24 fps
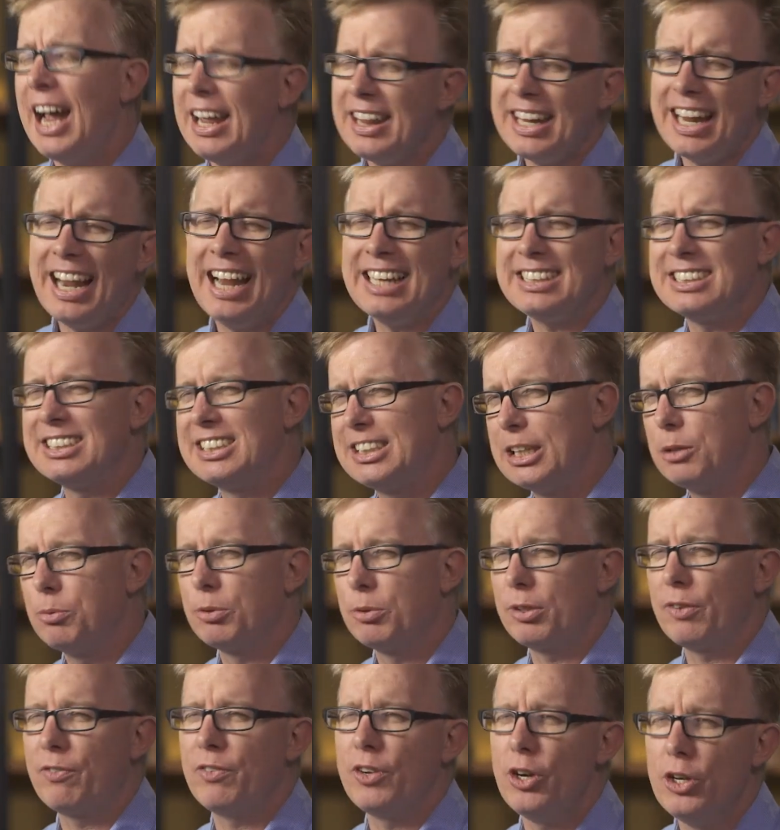And they had to deal
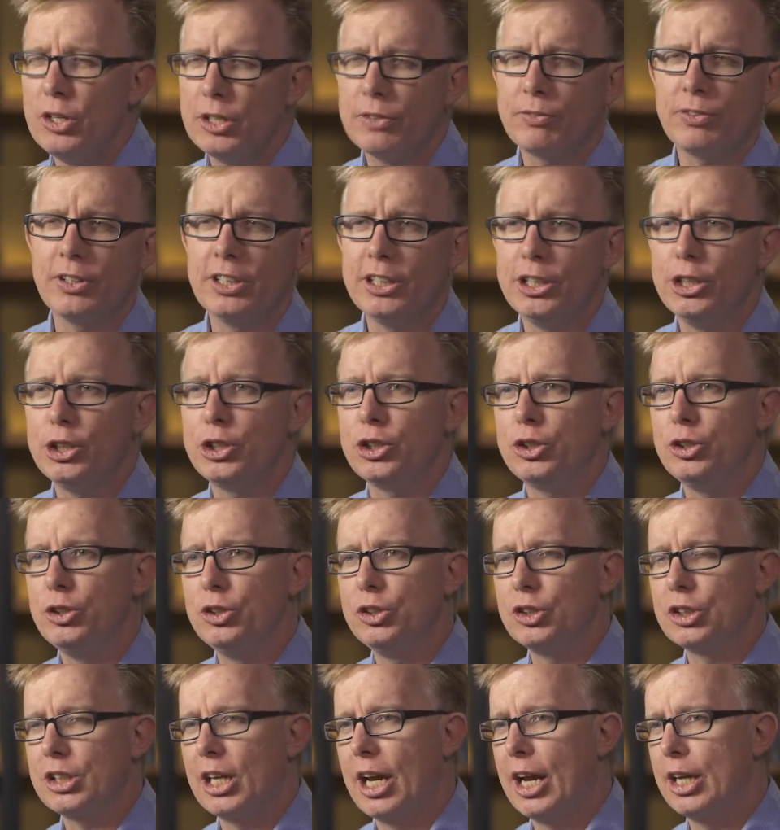with a few different
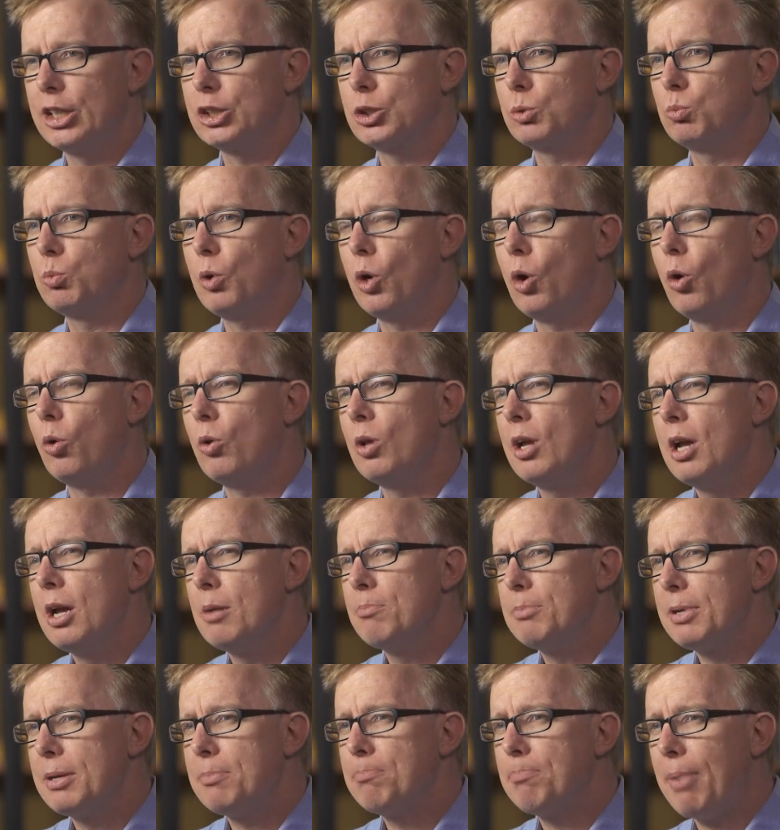issues as well,
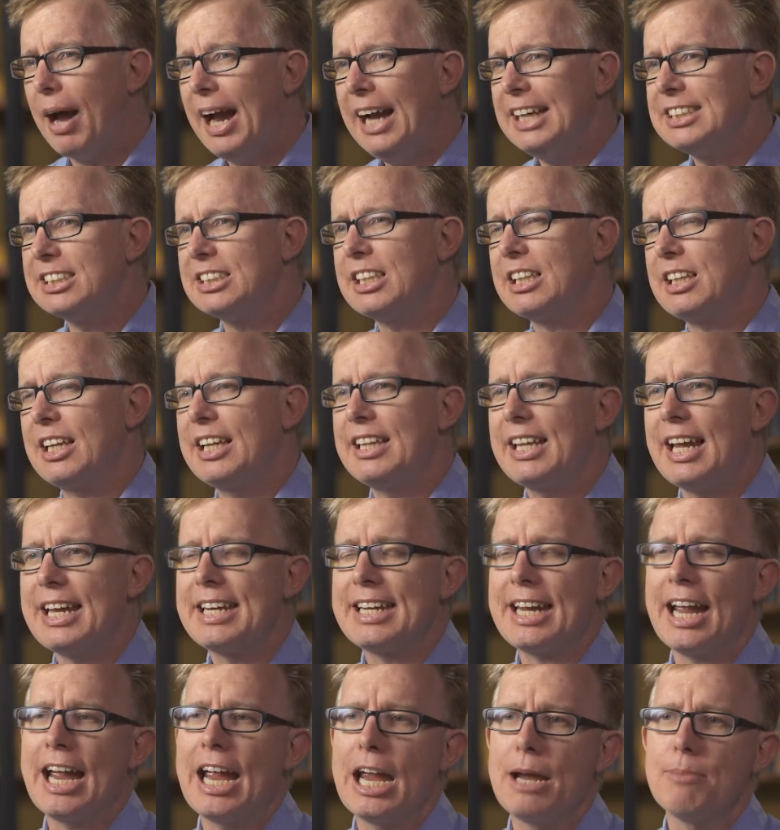but basically they
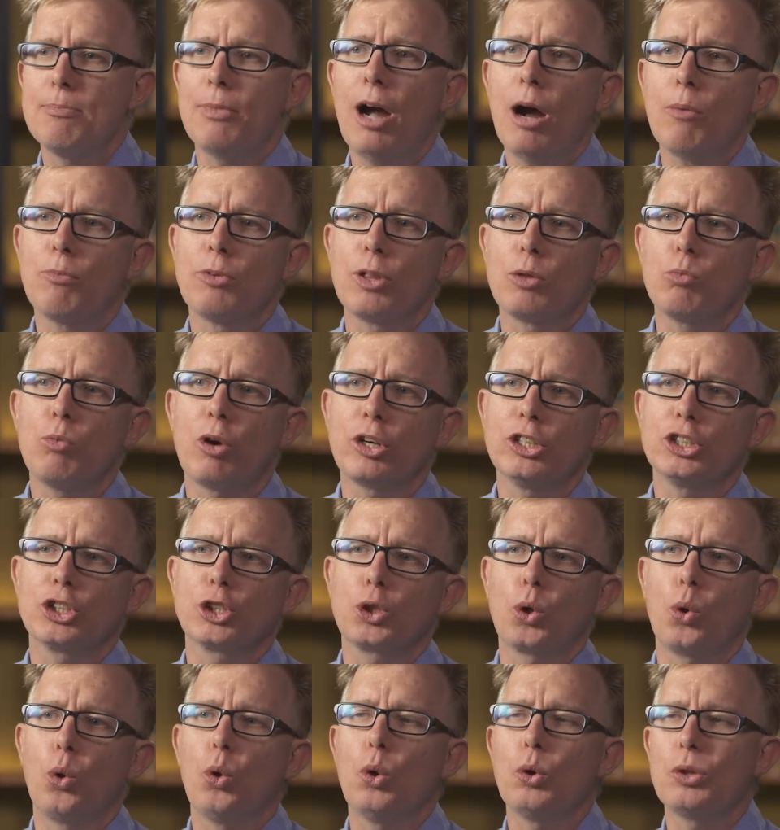came up with what is
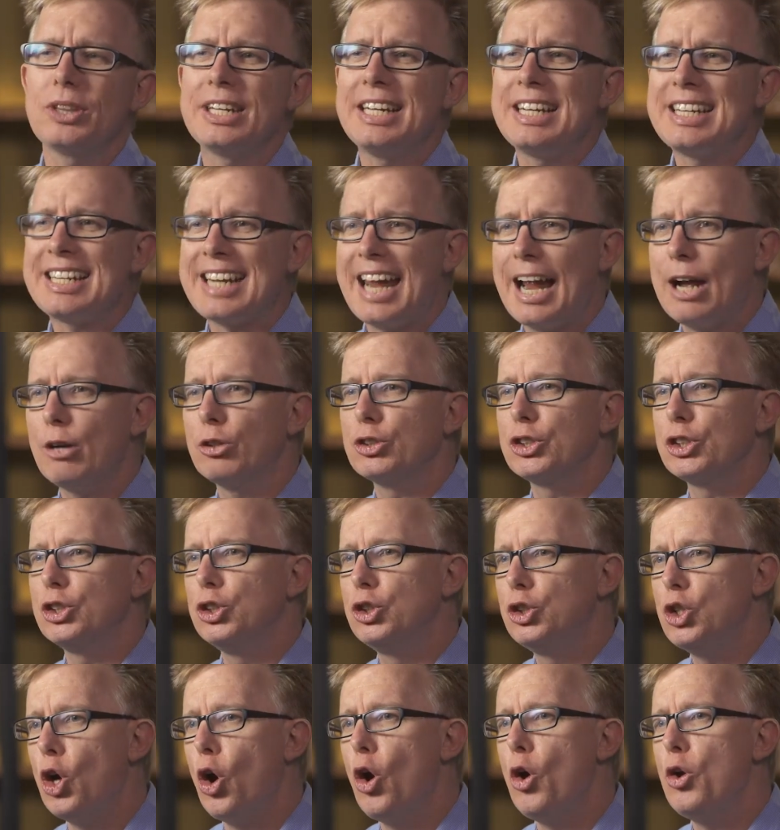called the
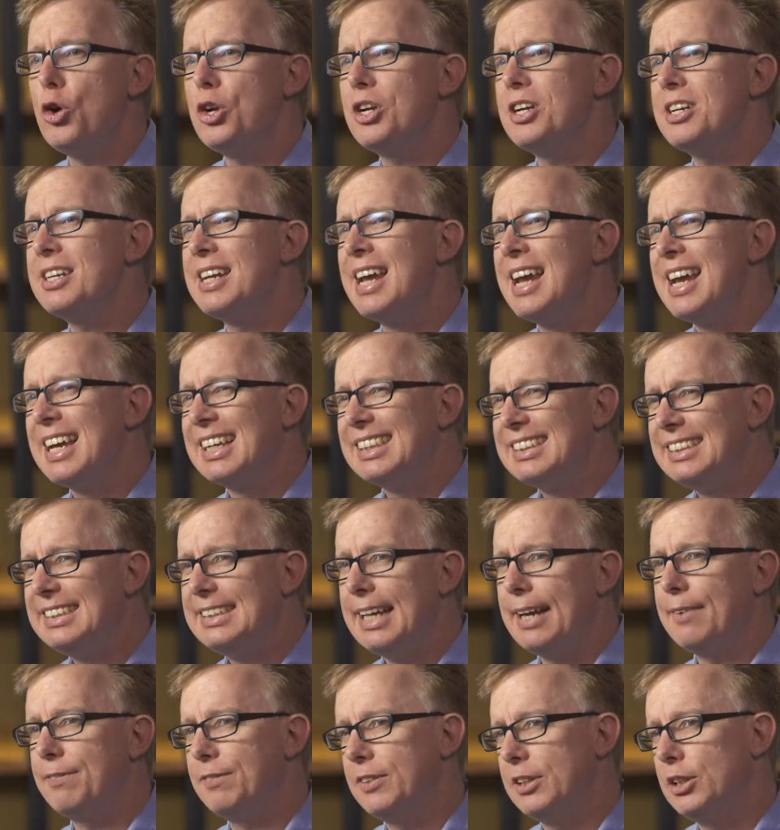Chalcedonian
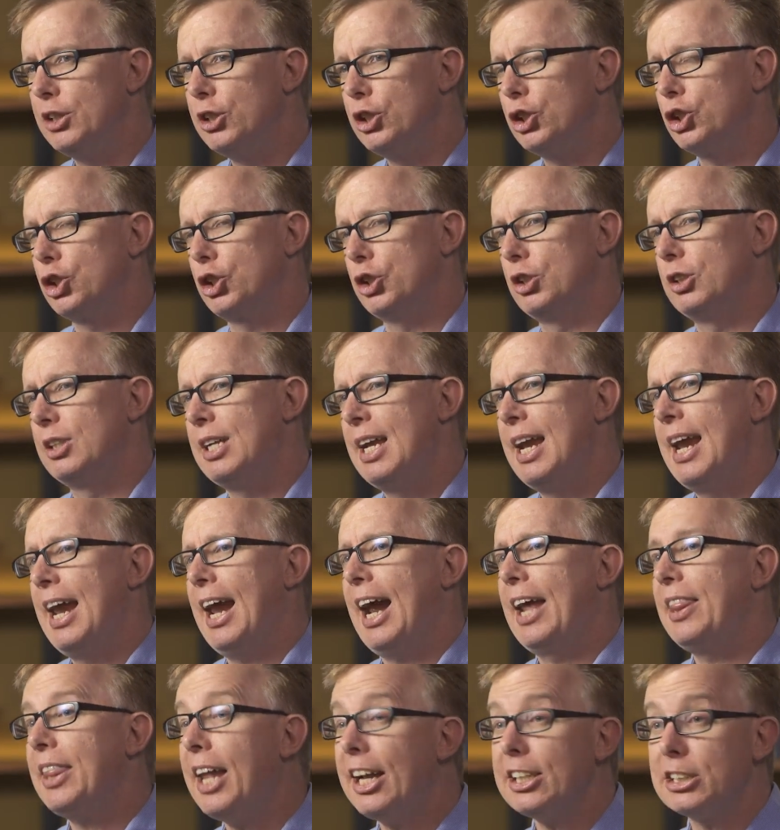definition.
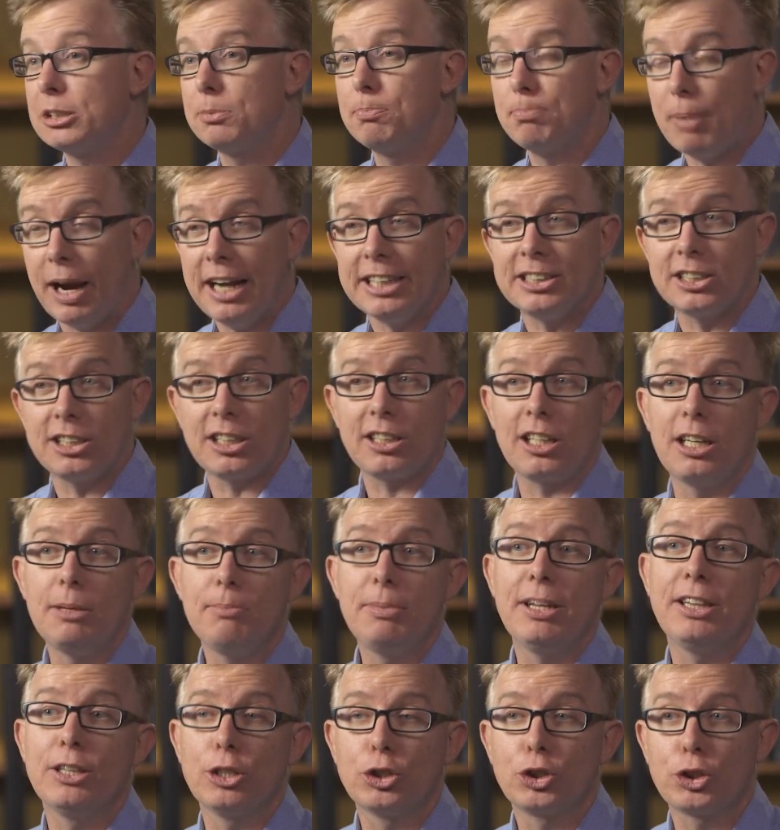And that's basically
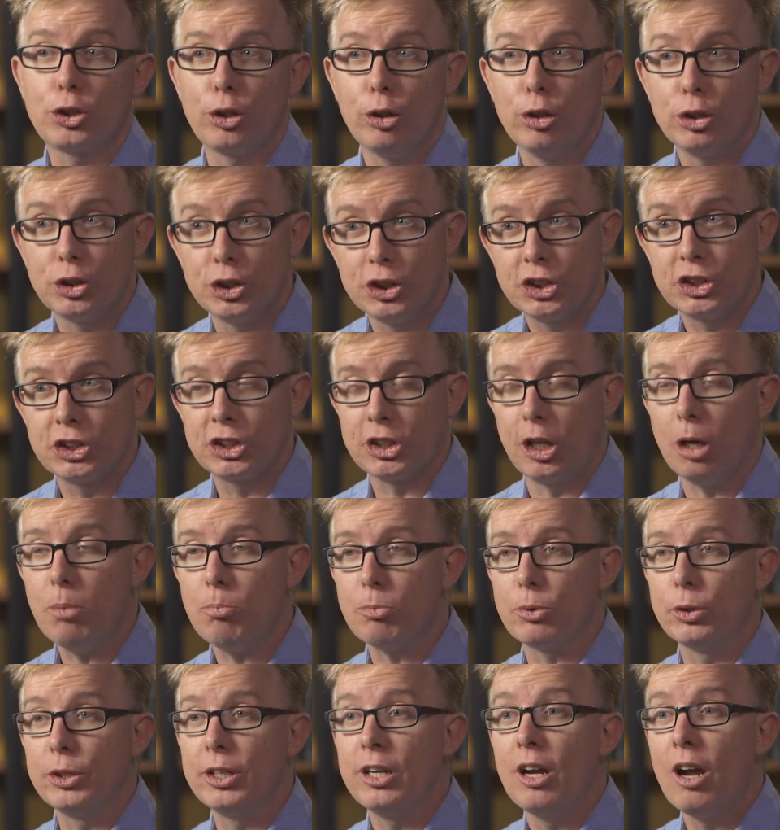been the church's
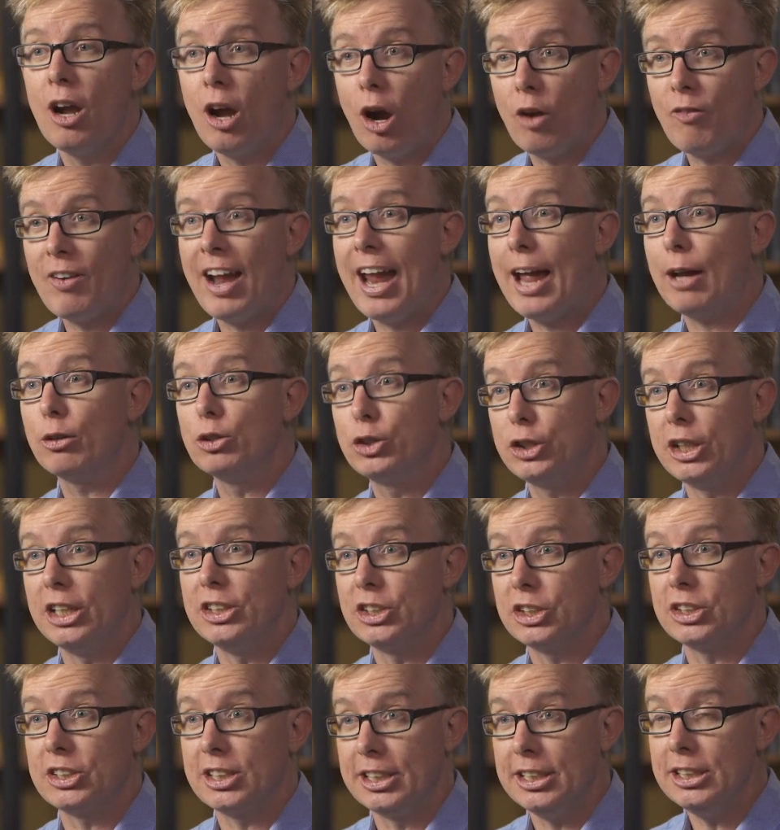summary of how
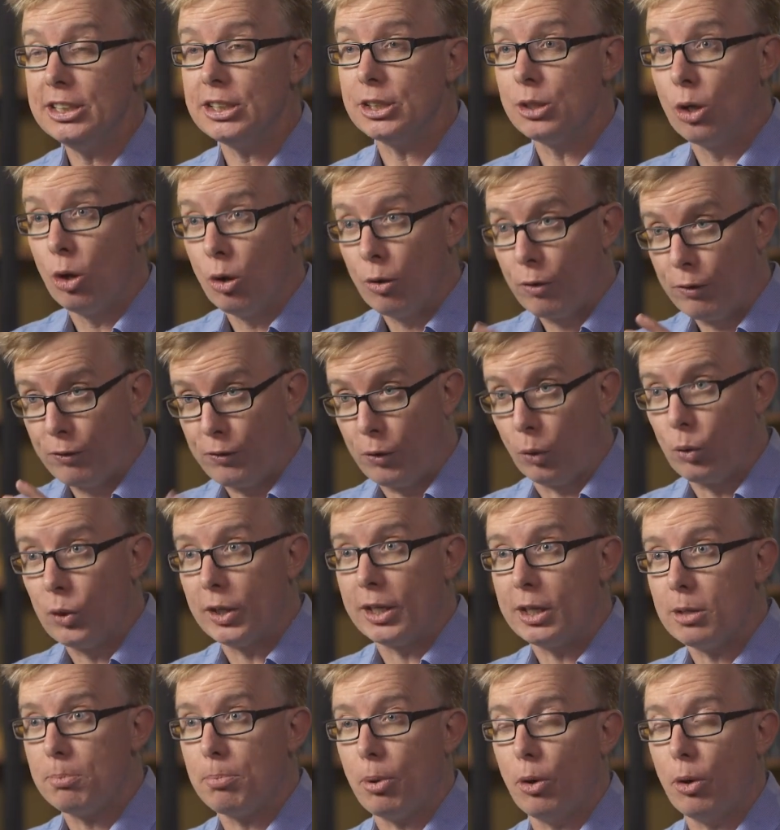Jesus is fully a